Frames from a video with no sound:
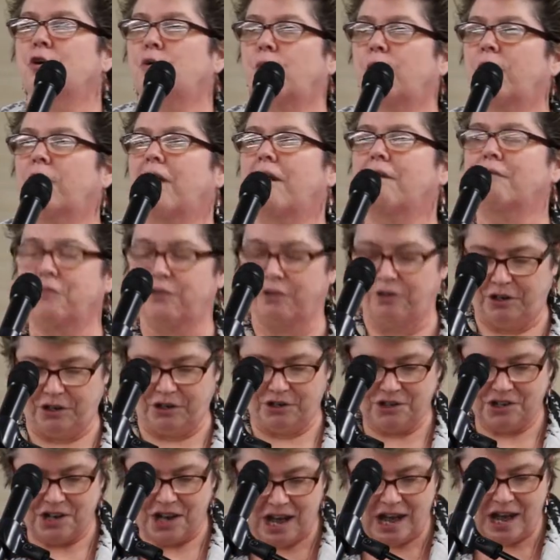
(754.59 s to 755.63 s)
wherever
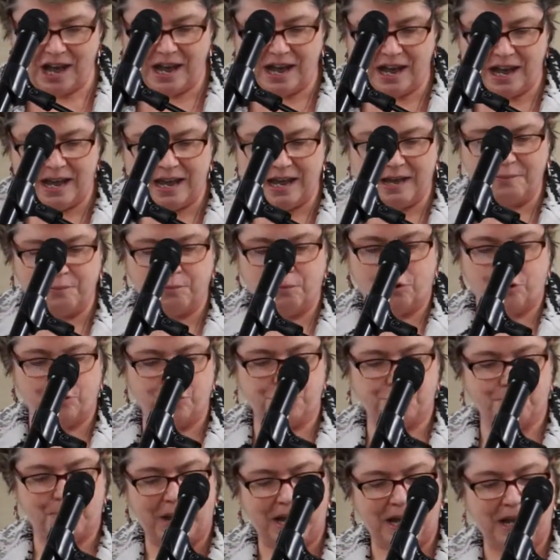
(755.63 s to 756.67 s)
in time or
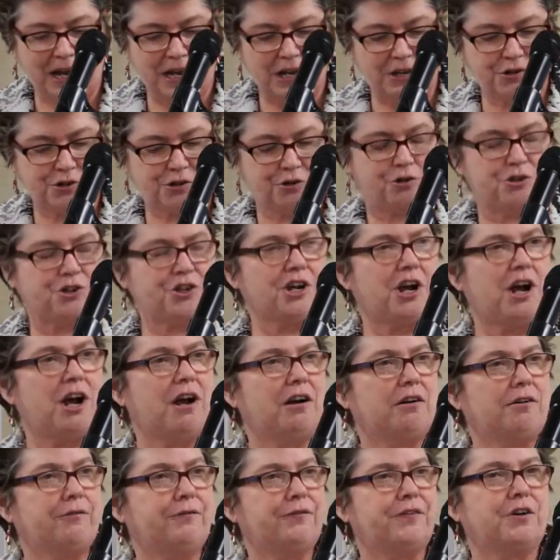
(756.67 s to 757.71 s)
space or
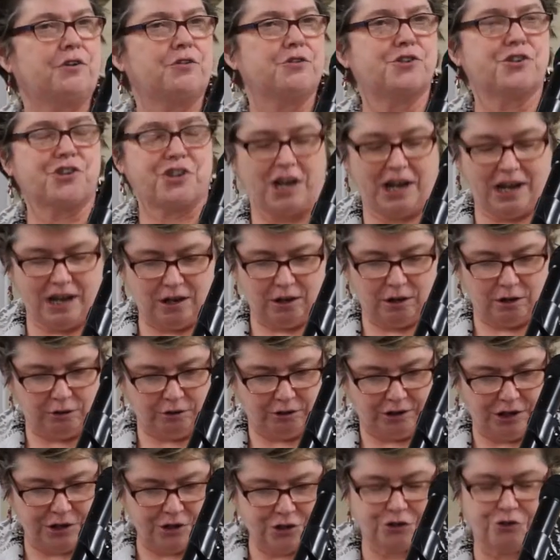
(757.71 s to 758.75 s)
geography or scale
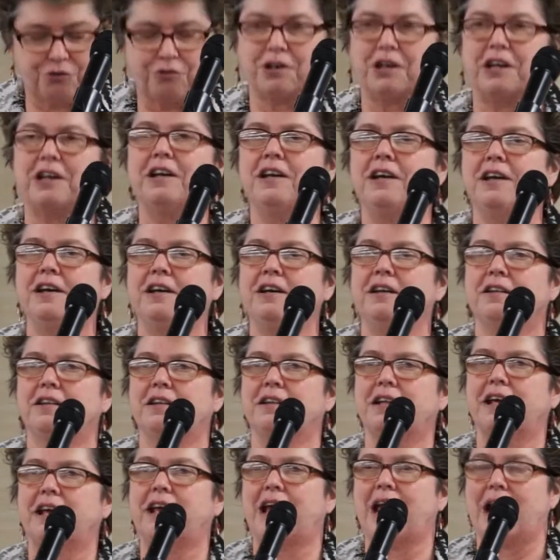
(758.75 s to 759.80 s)
or history
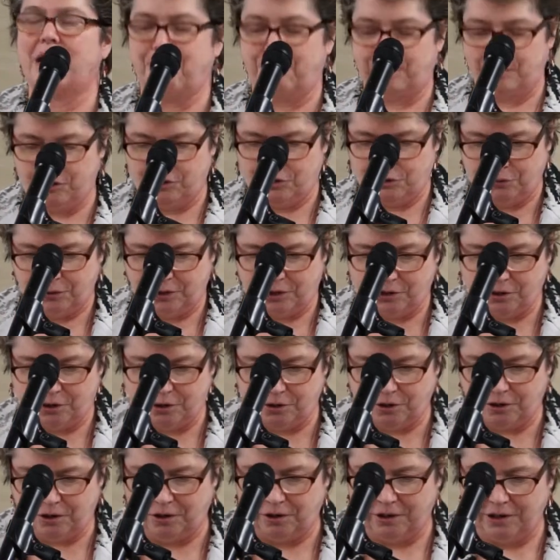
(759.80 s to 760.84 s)
they happen to
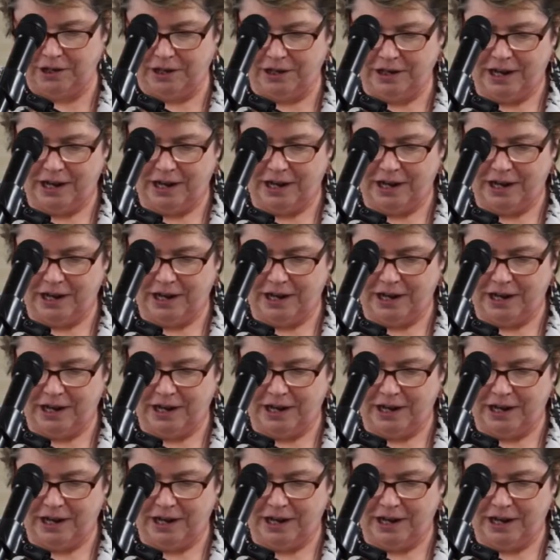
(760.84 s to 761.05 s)
occur.